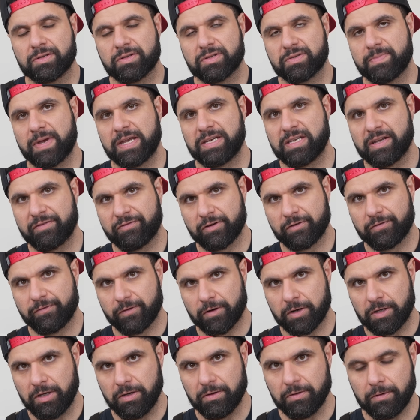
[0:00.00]
so this may differ
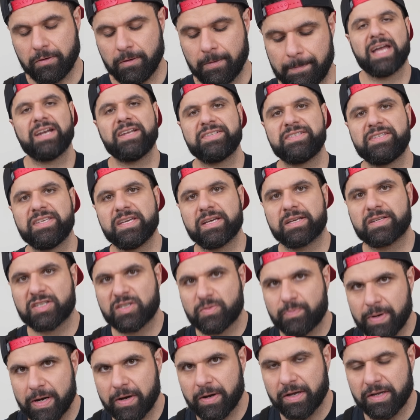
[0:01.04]
for you. And is the
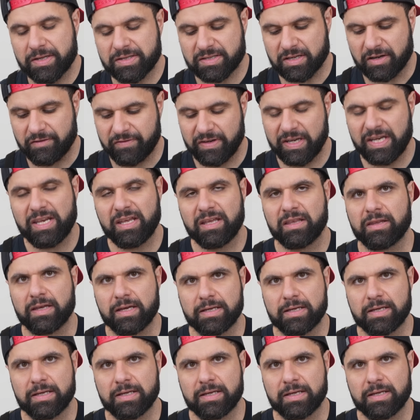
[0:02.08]
experience of eating